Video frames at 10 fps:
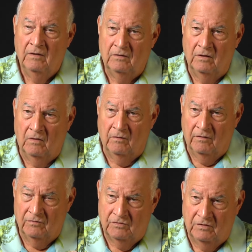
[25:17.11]
to go to
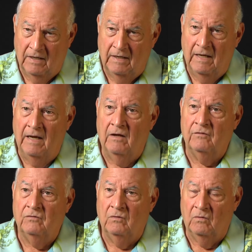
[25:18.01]
the state
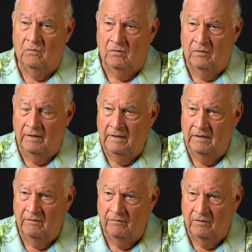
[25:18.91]
house or
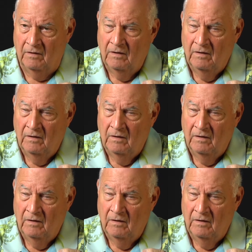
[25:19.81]
any of the